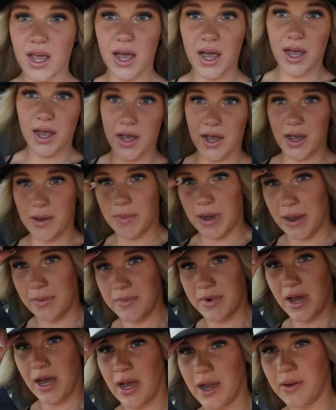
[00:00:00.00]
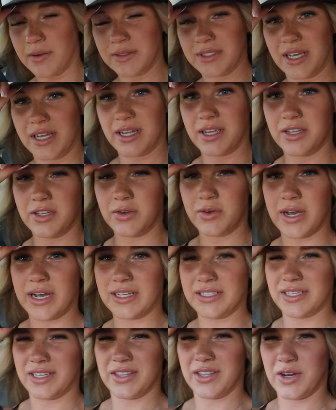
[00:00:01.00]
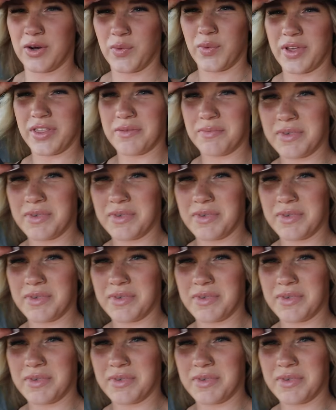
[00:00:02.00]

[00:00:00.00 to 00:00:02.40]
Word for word: Um, I'm not taking you guys in there with